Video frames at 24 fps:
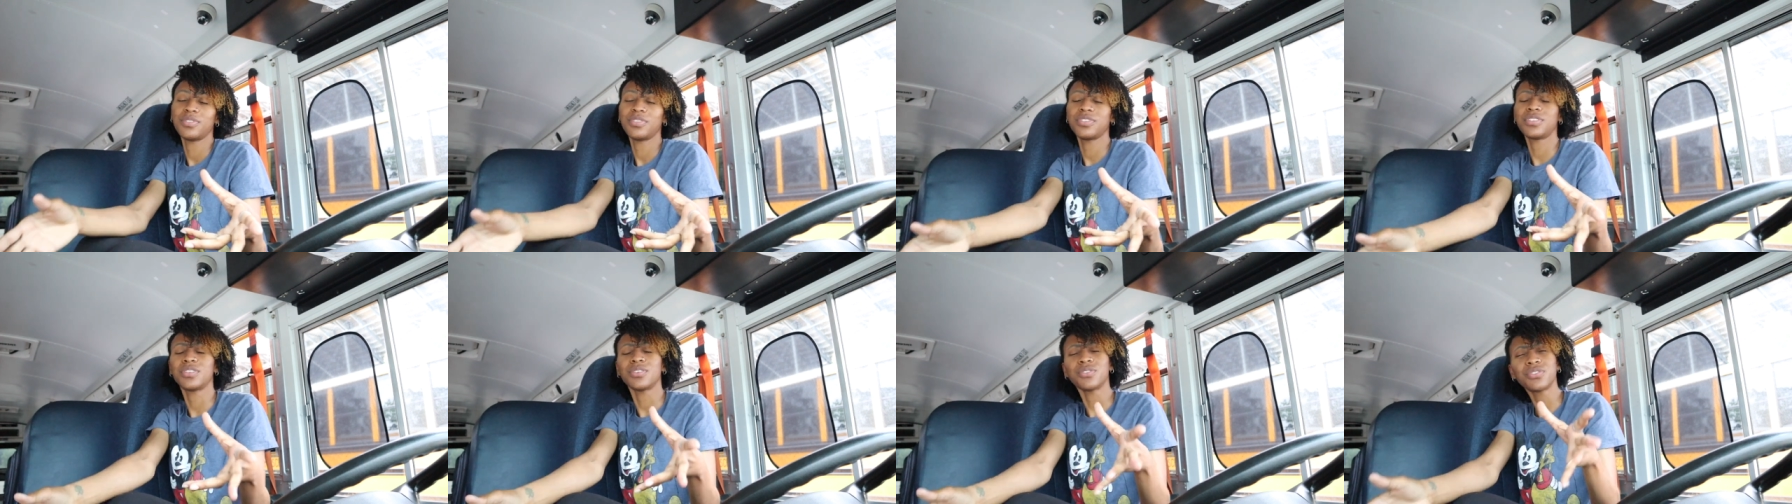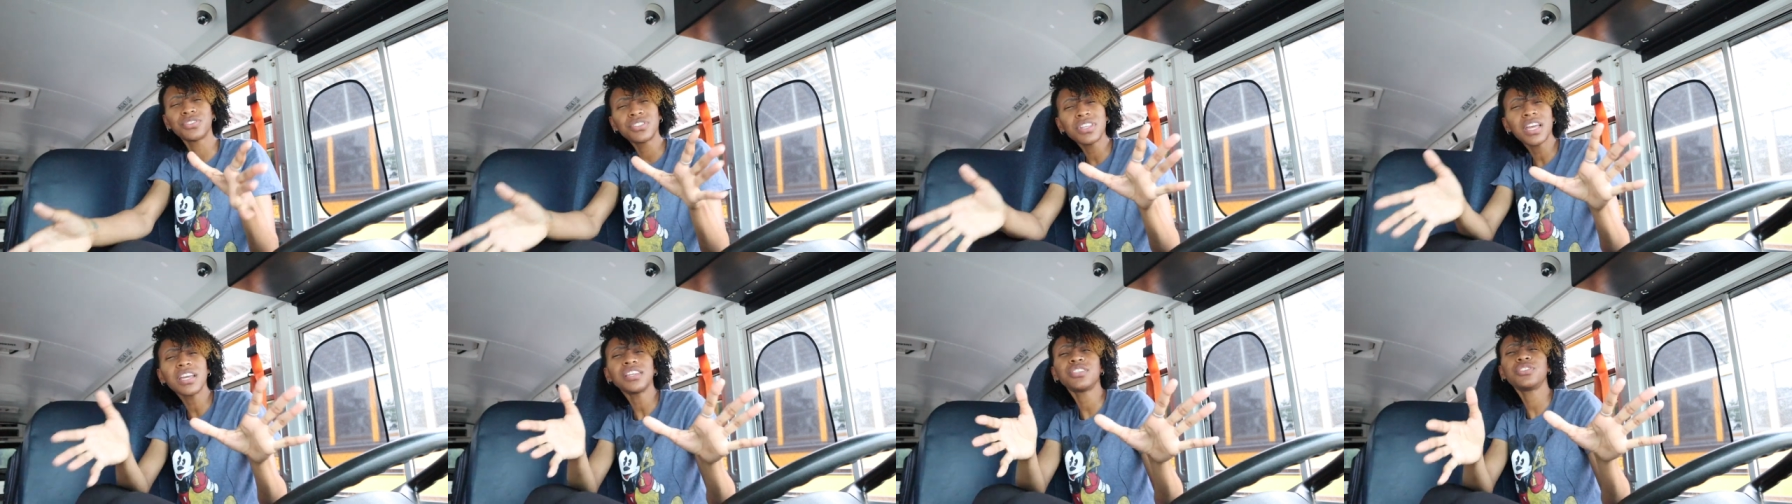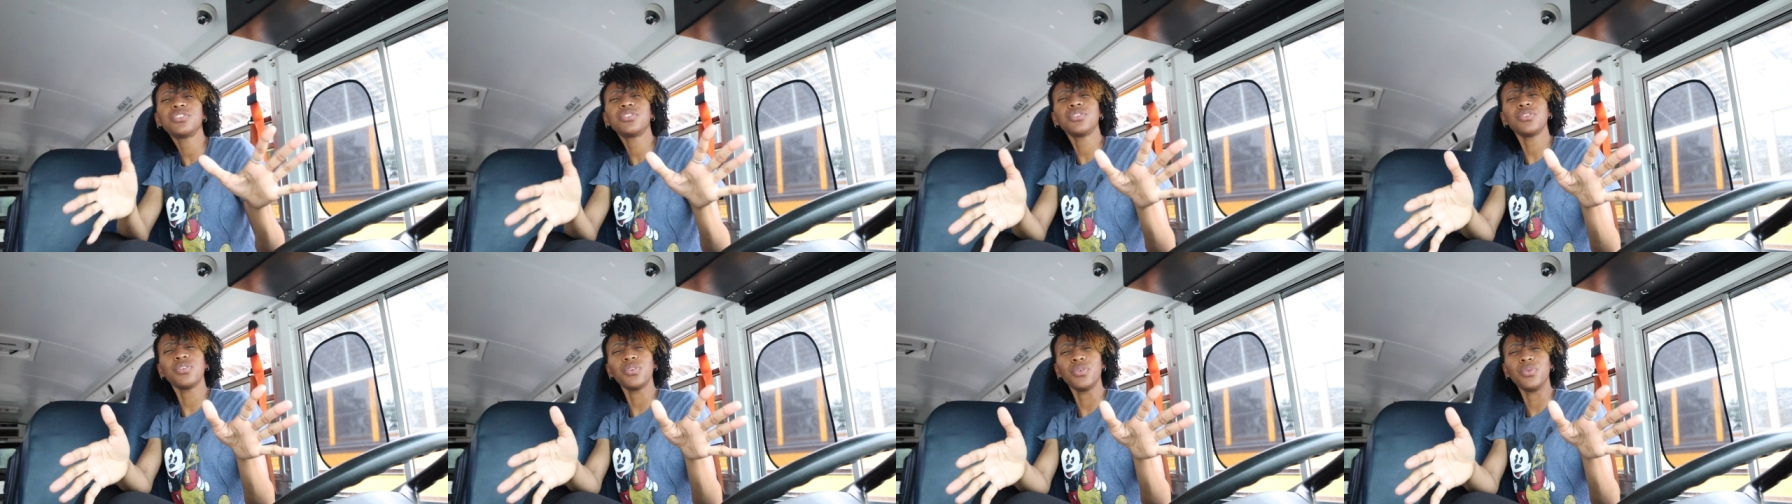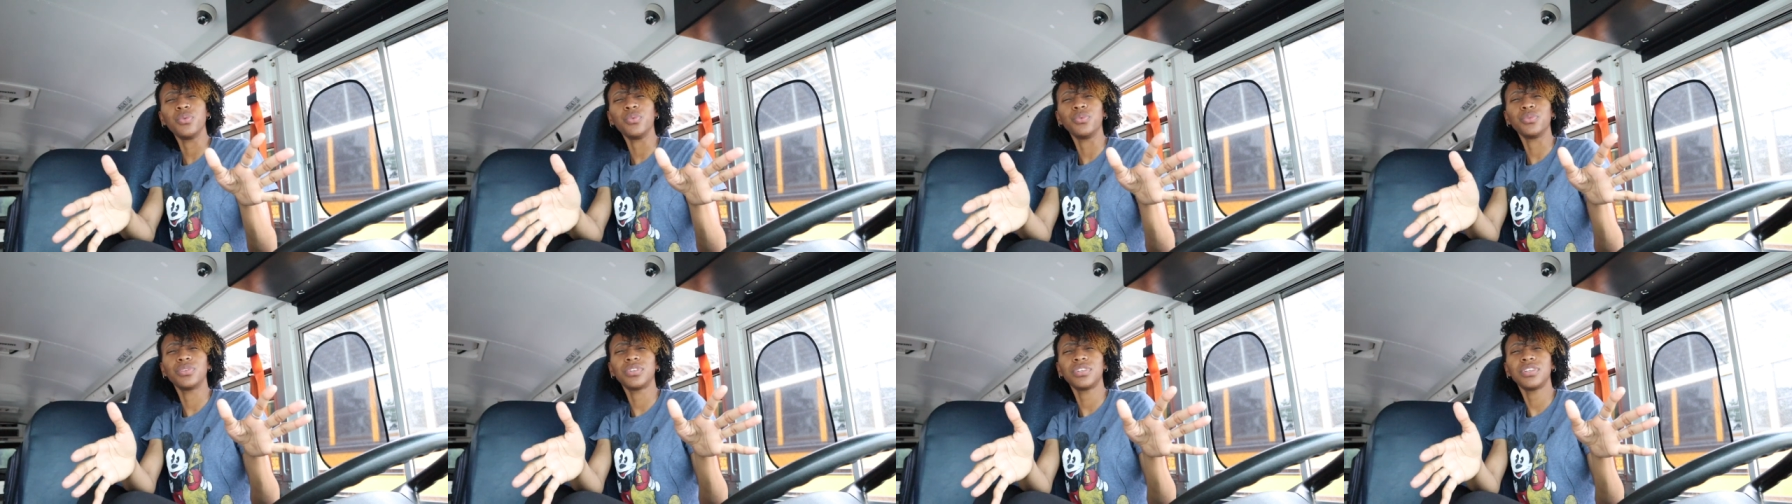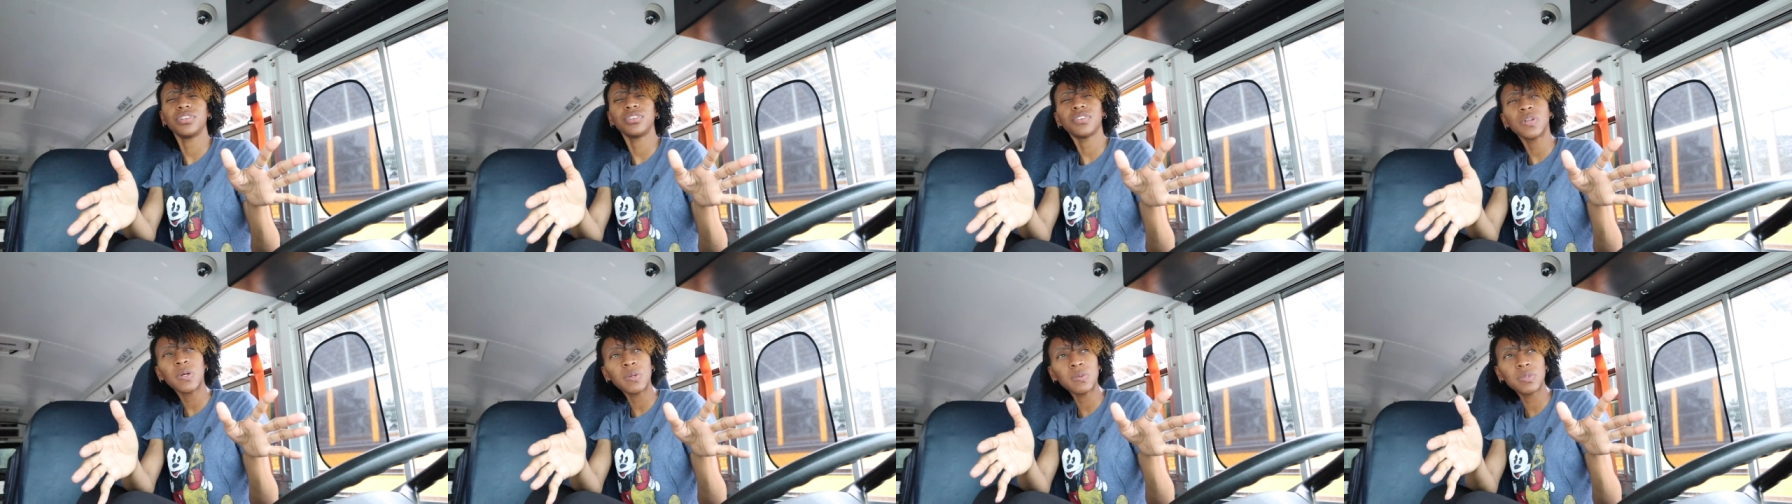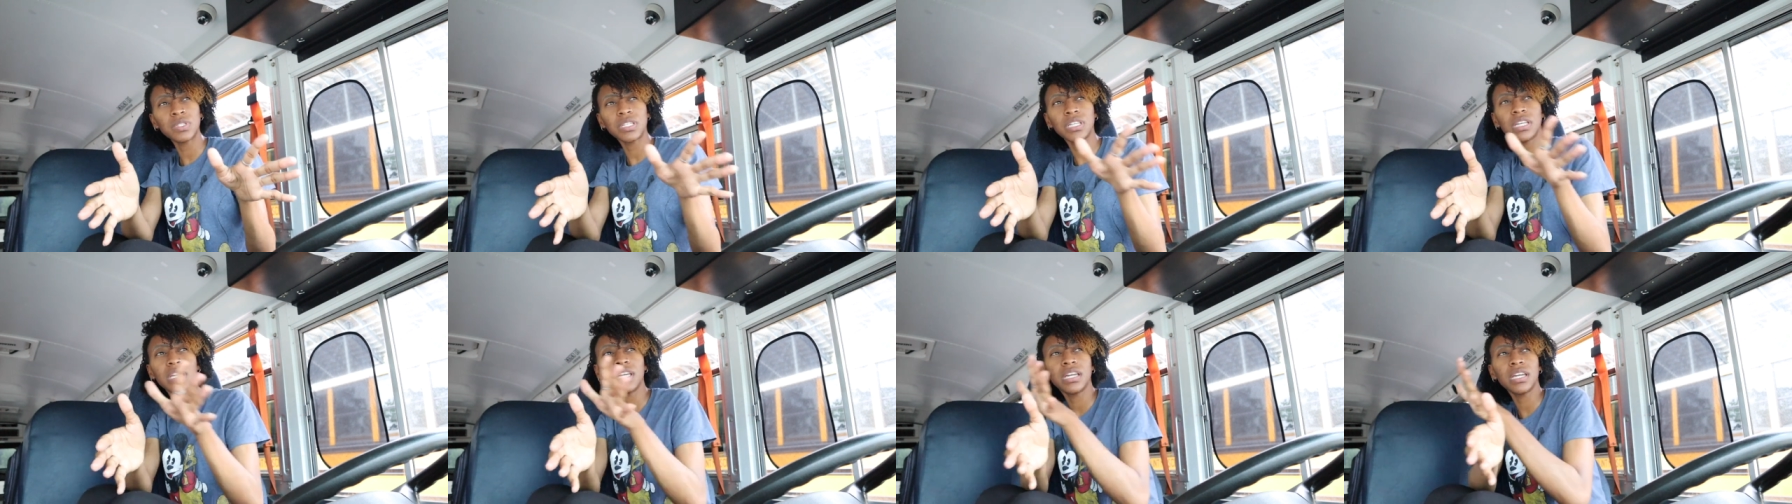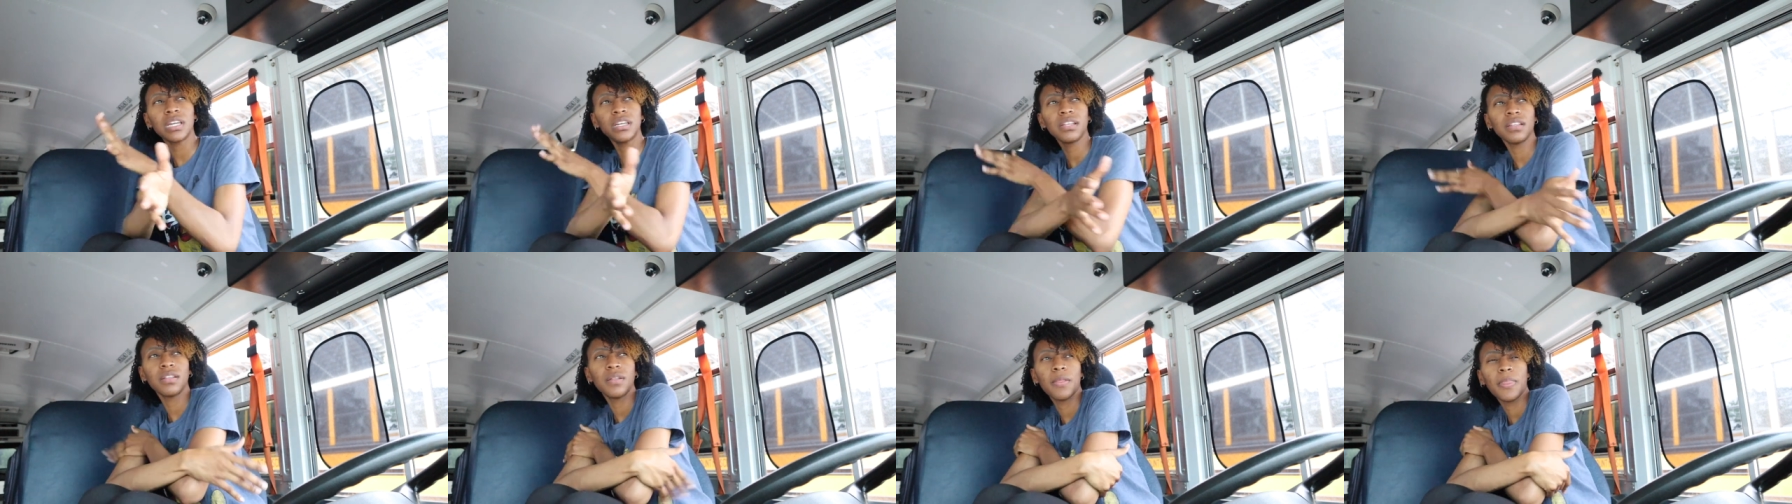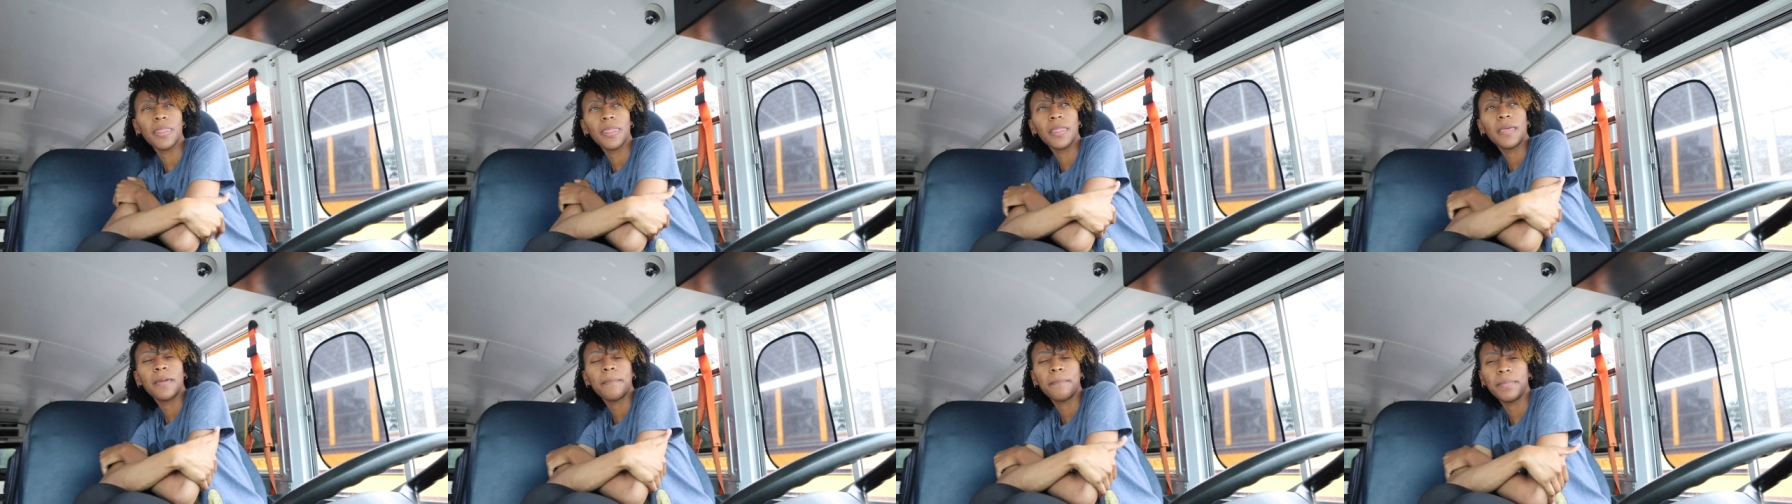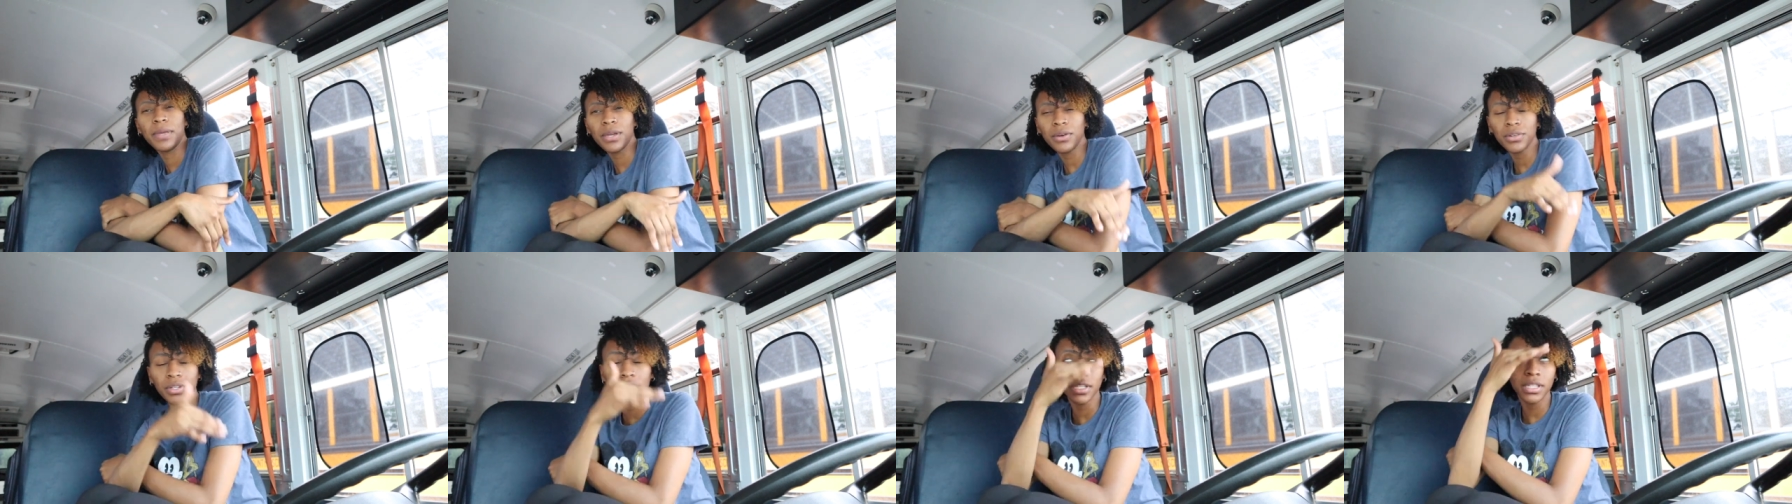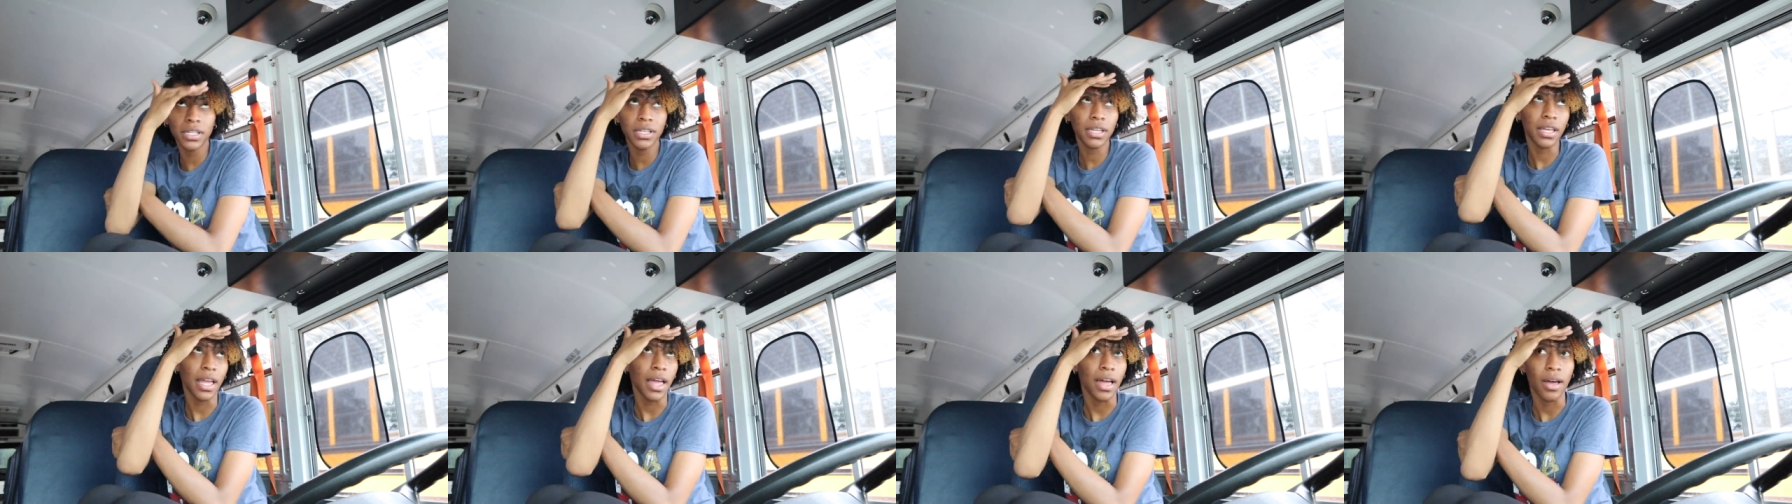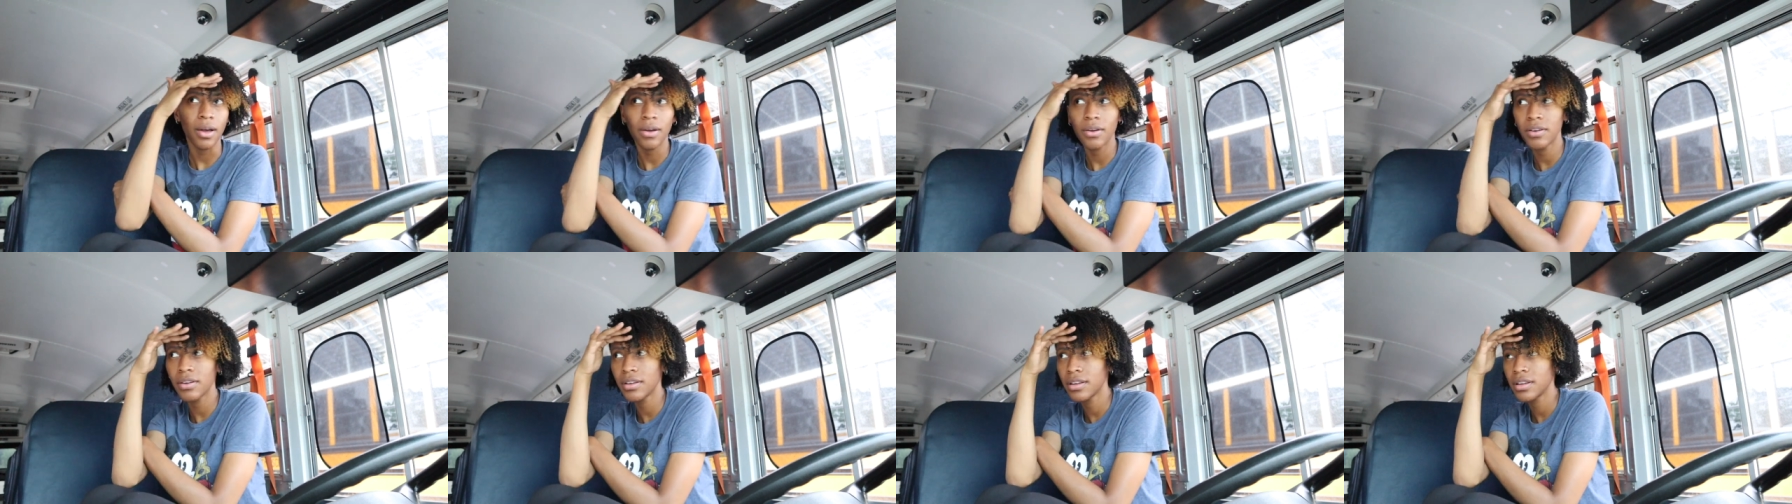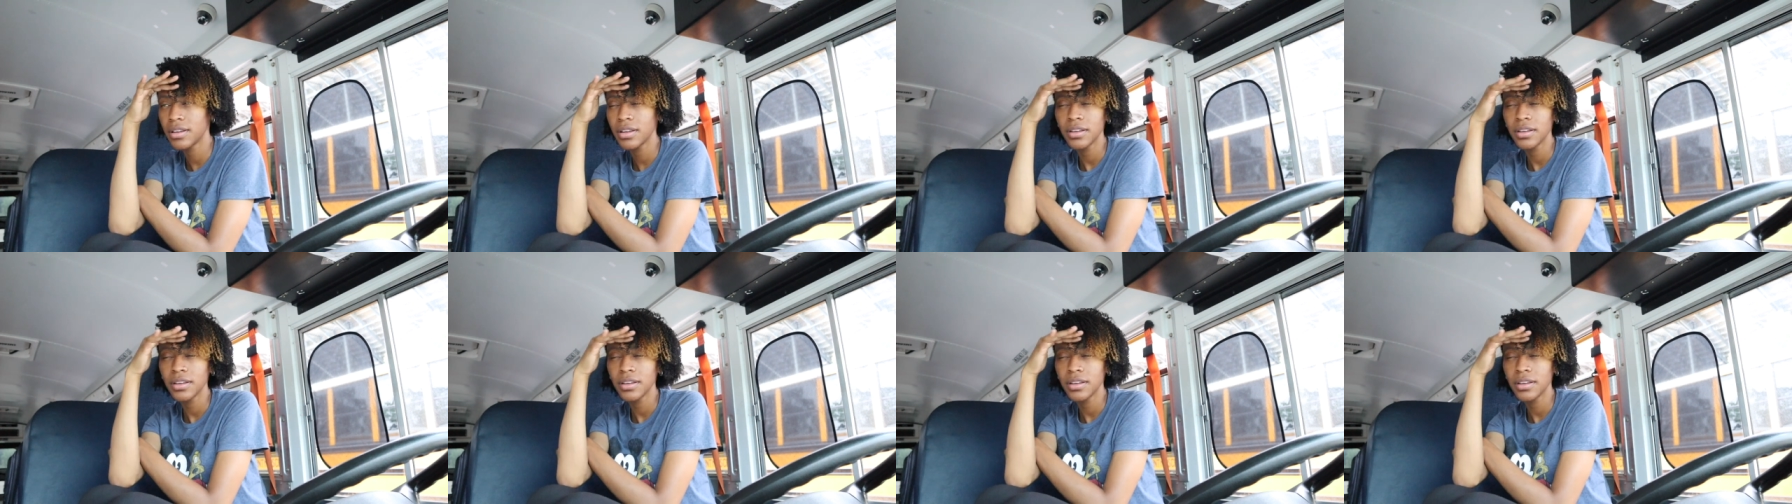So stay tuned, you know what I'm saying? Be on the lookout.